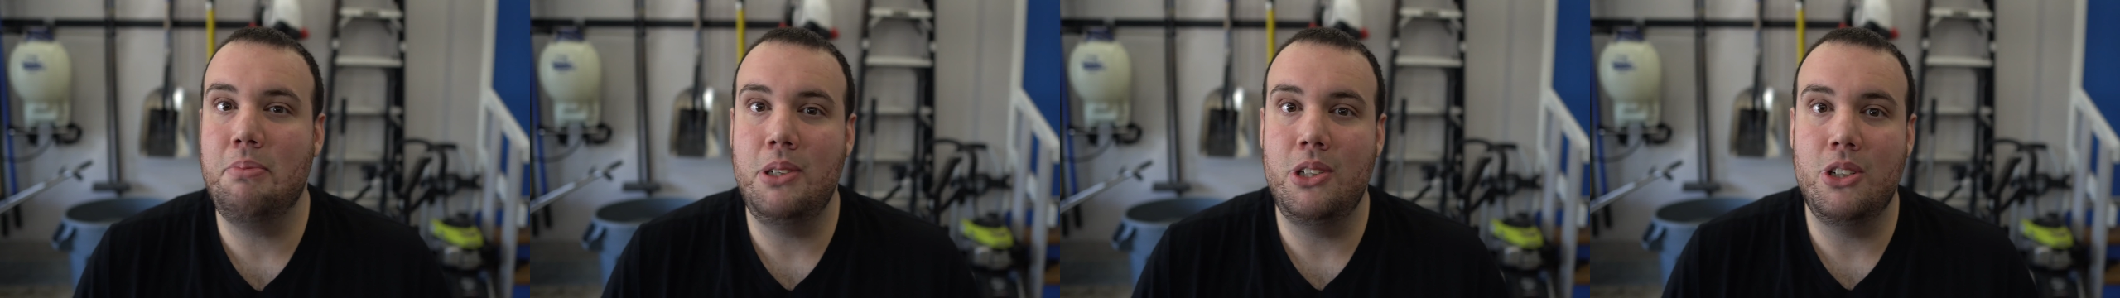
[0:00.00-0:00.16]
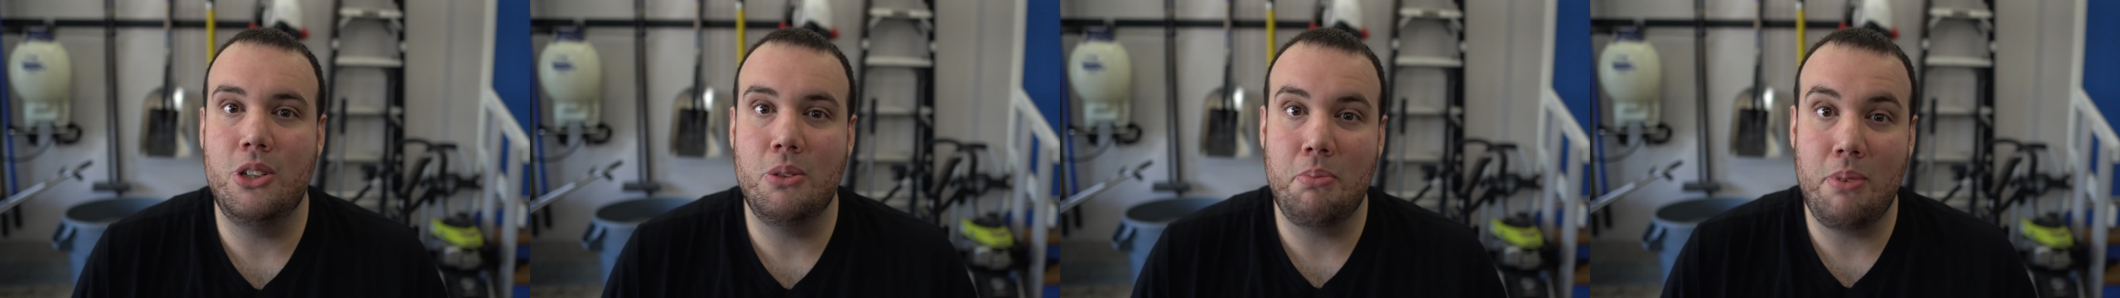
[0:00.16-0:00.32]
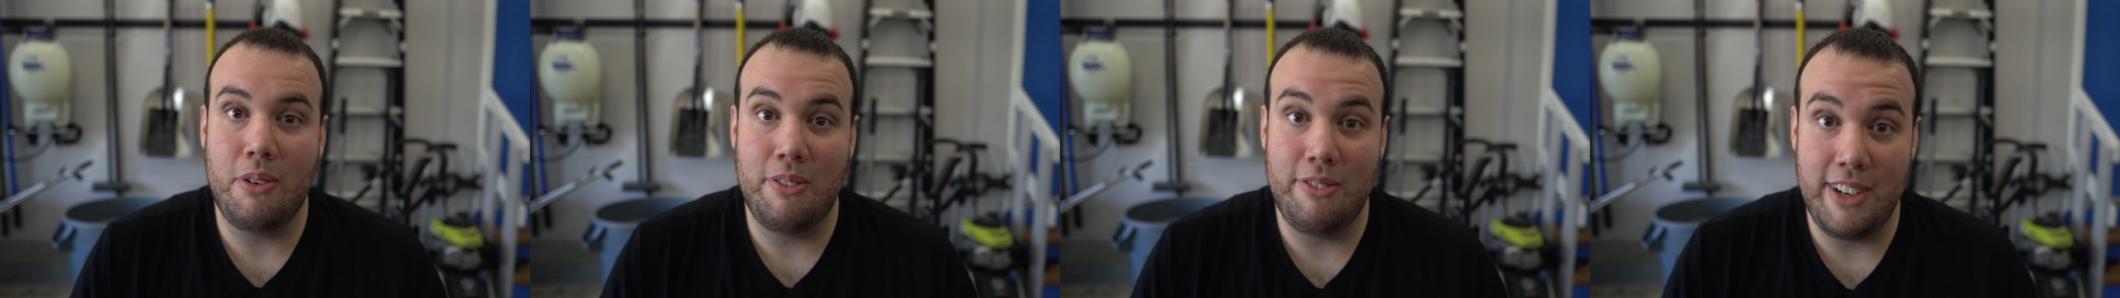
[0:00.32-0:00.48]
you
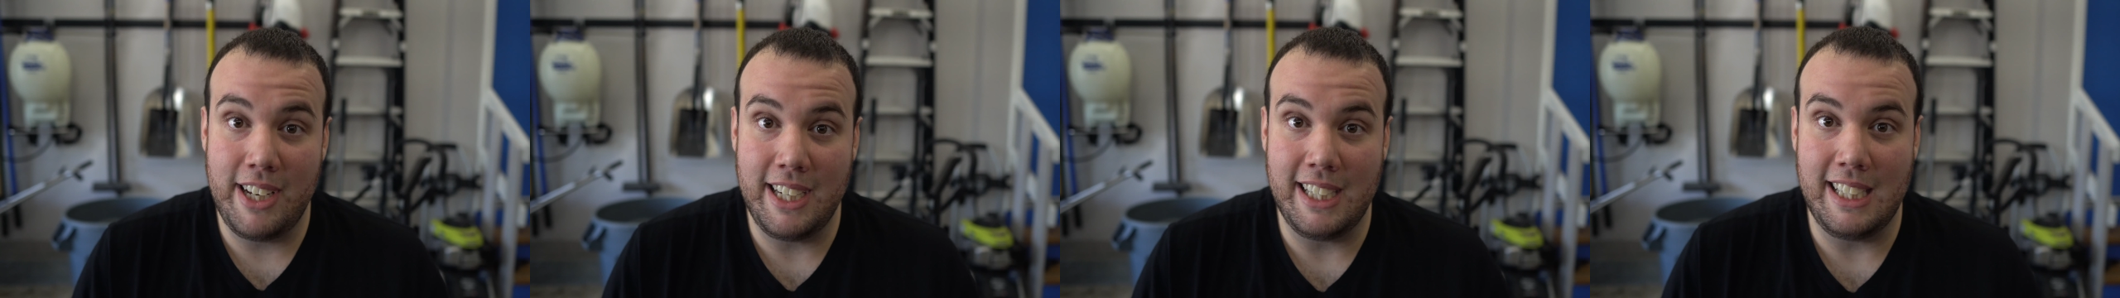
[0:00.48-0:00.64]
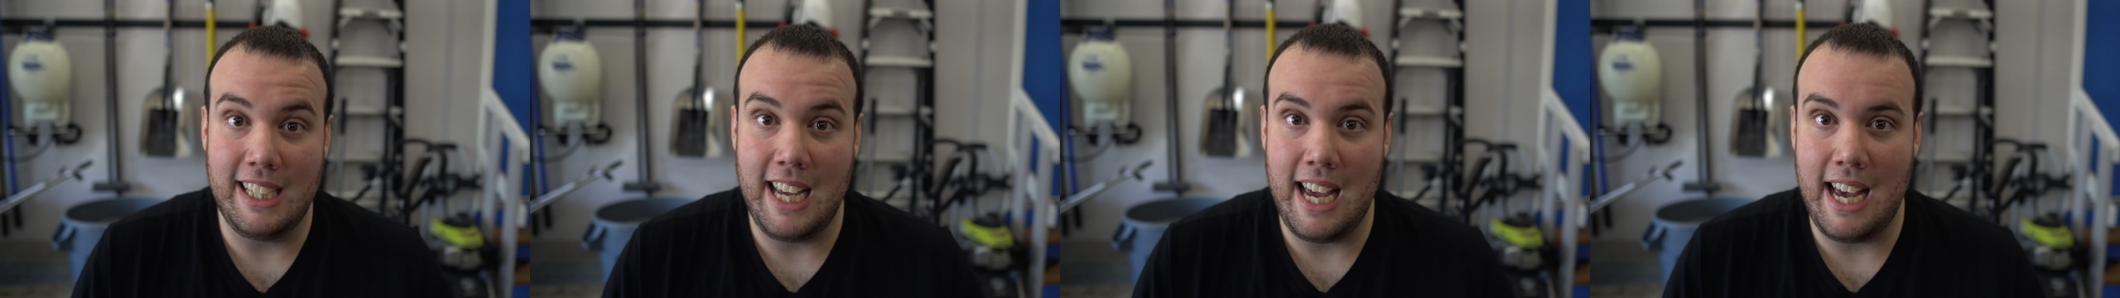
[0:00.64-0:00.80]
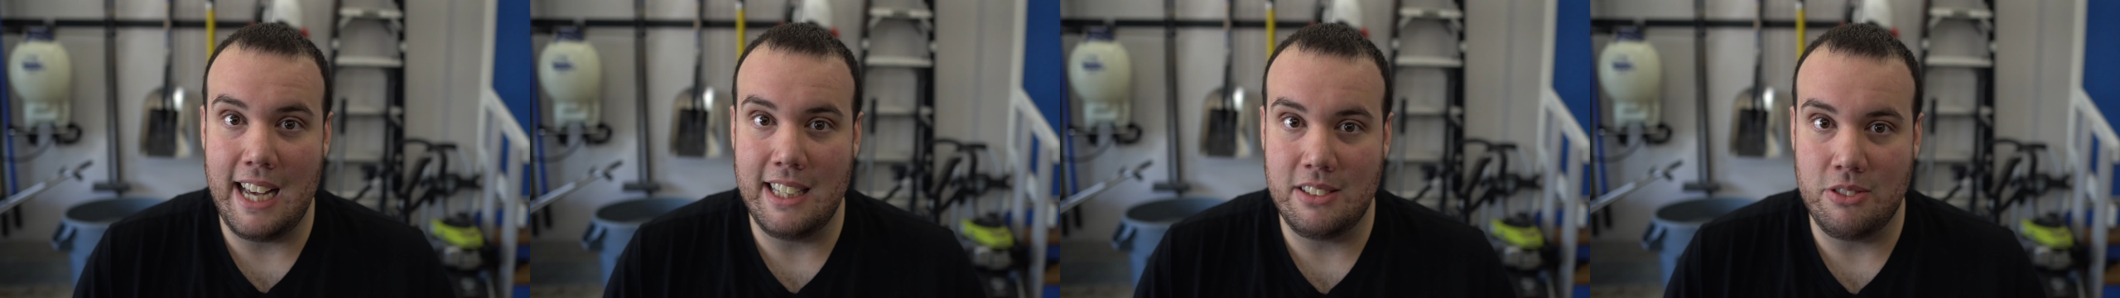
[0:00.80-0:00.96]
to
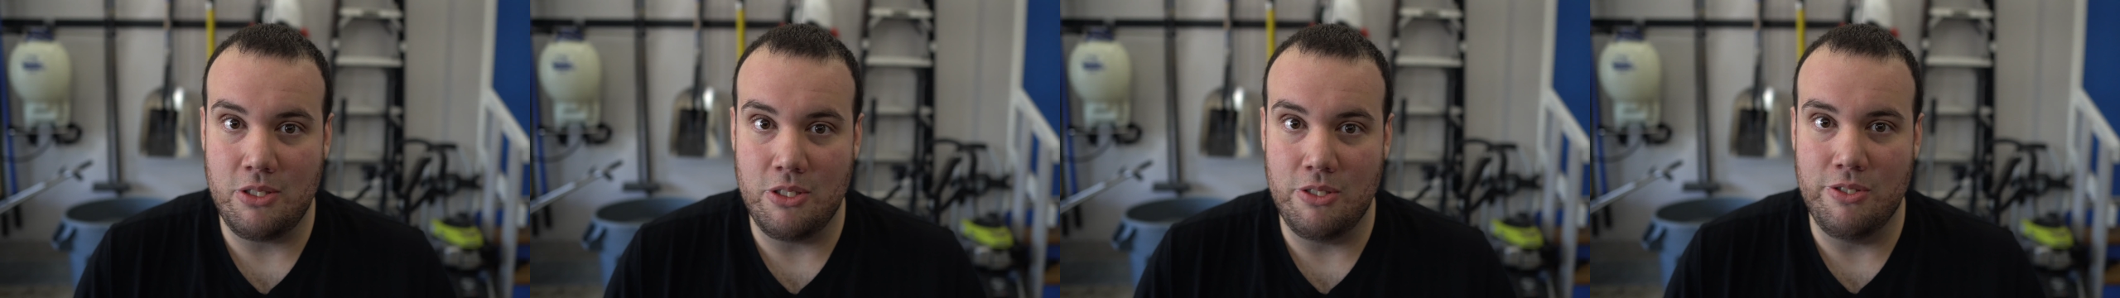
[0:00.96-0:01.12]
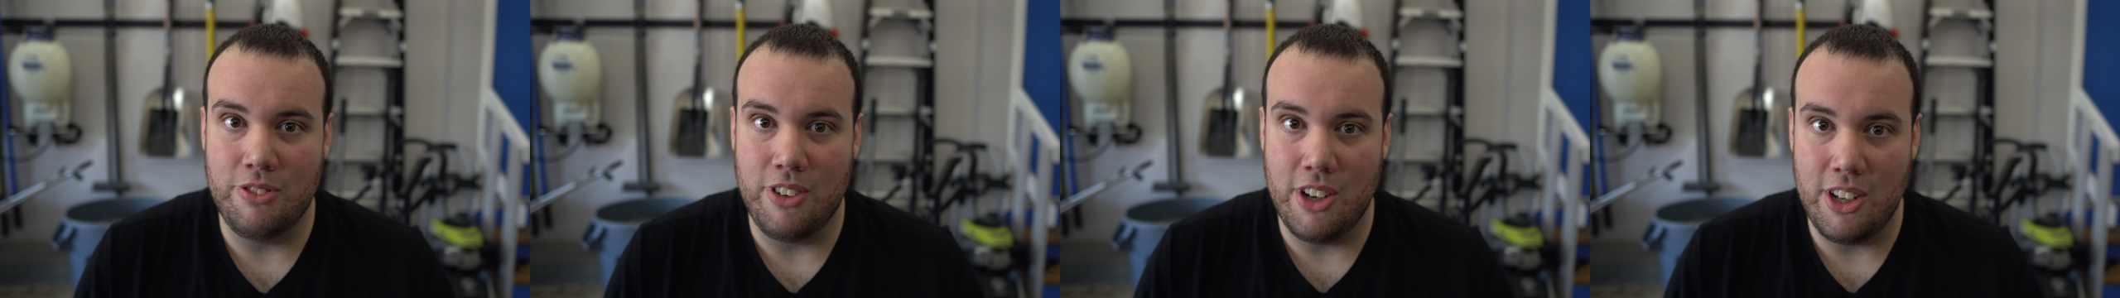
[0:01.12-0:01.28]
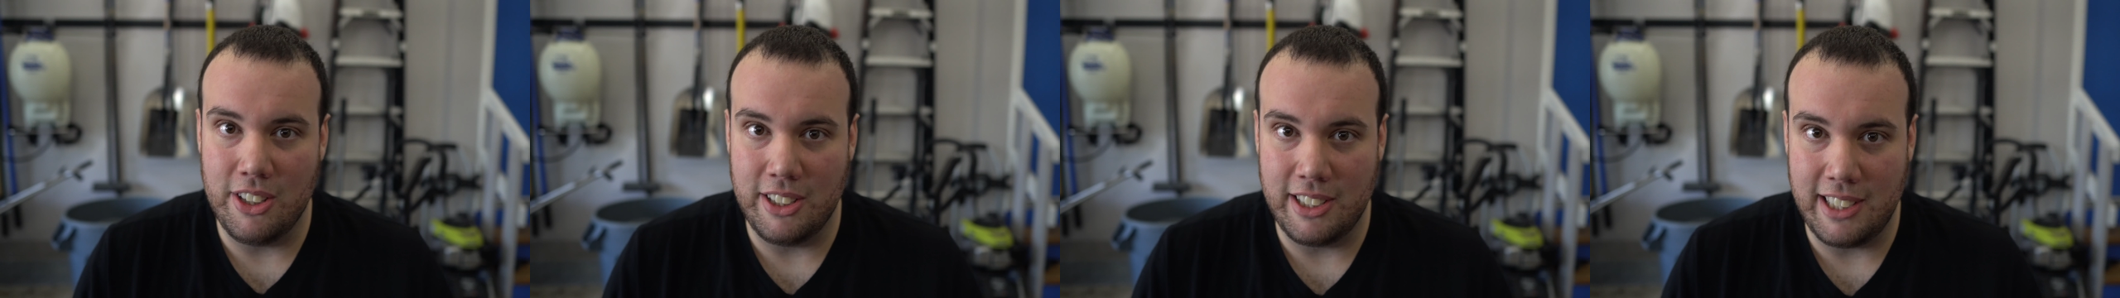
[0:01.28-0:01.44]
prevent gas from
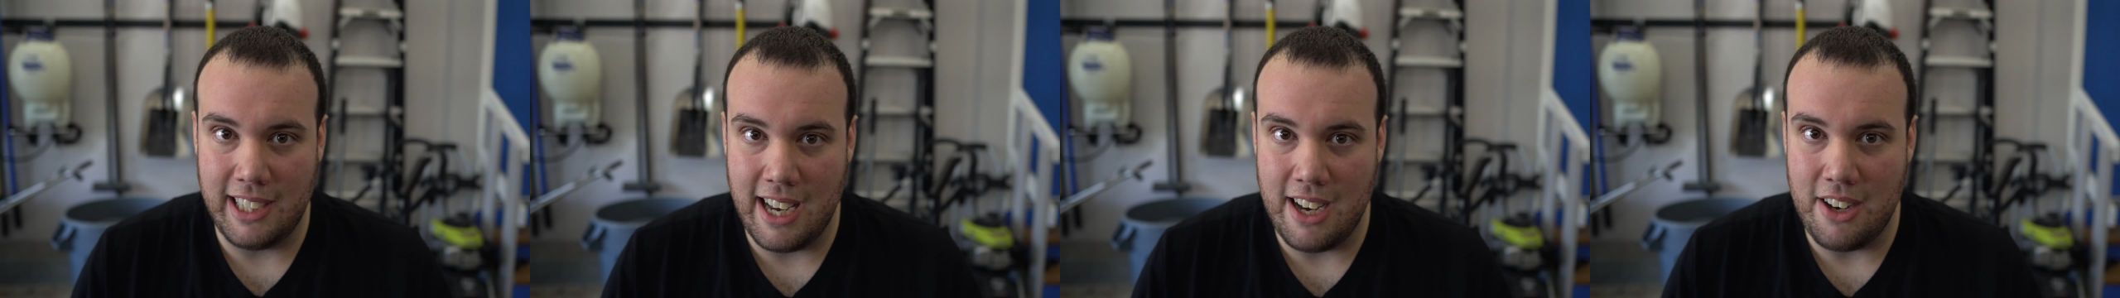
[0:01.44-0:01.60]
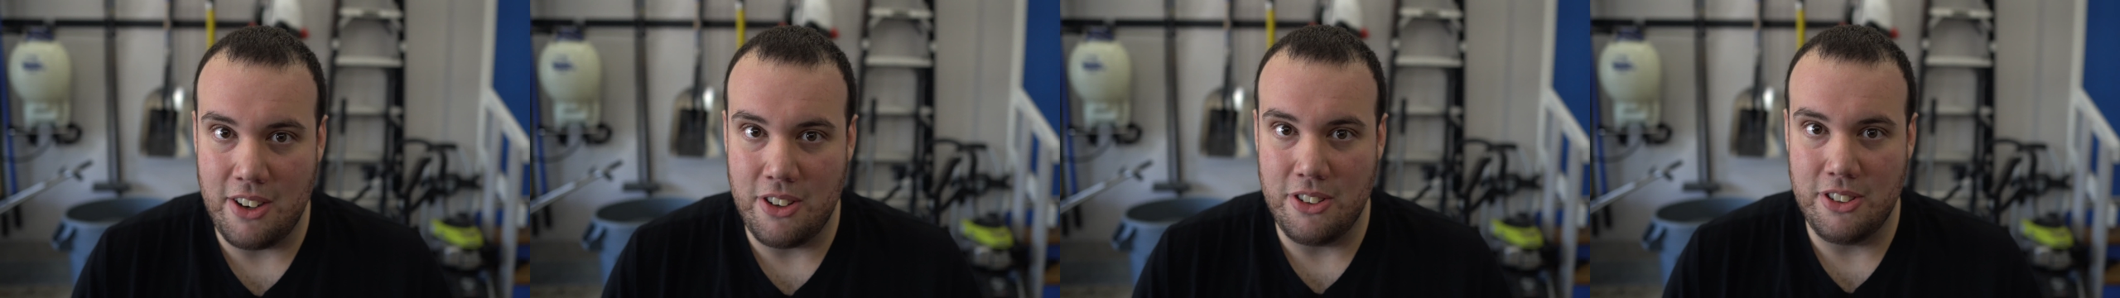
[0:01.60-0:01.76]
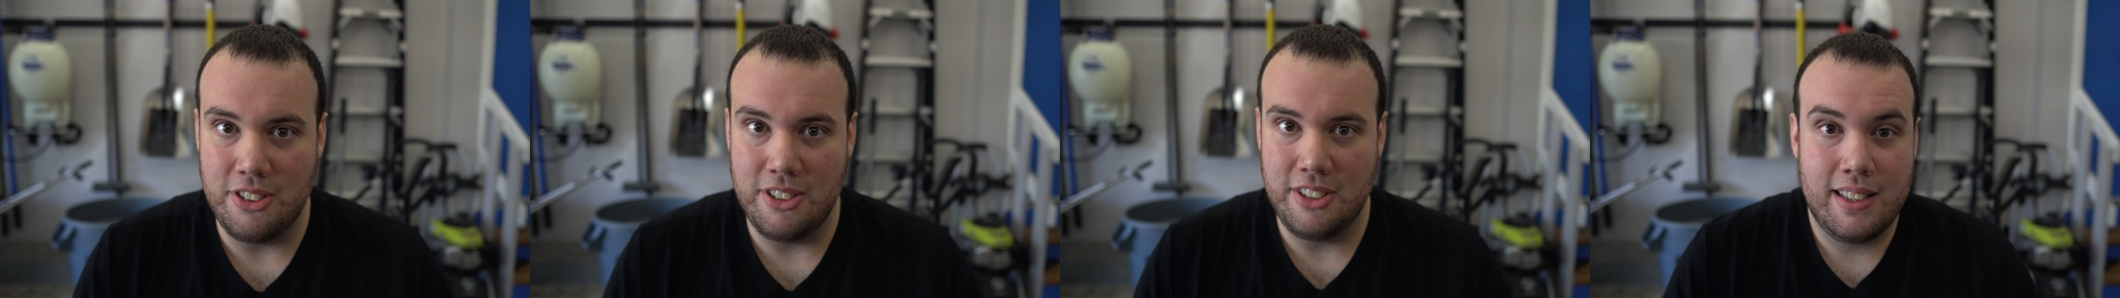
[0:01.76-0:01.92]
falling
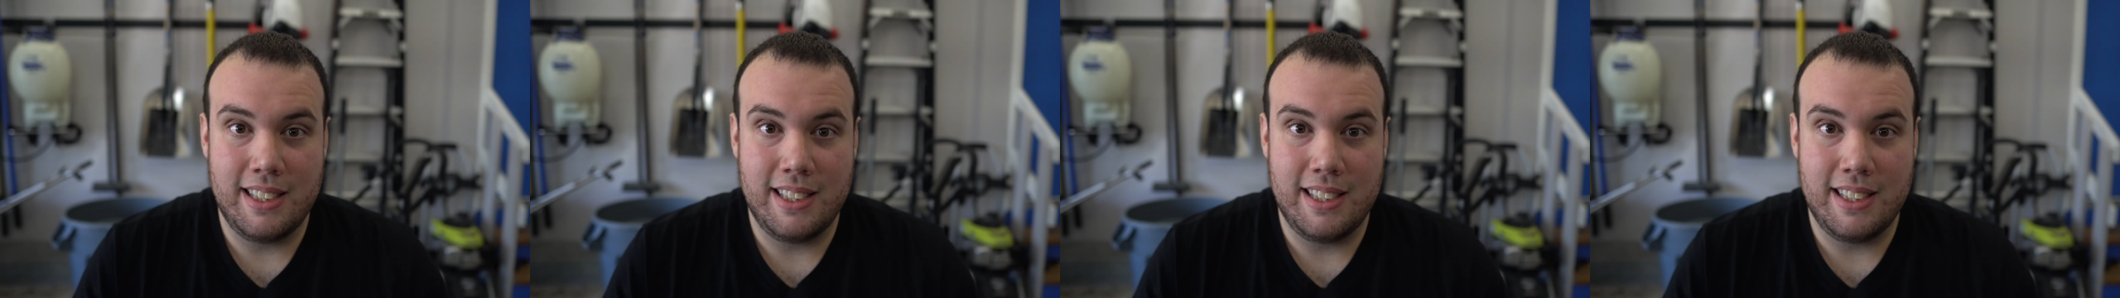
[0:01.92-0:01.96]
out.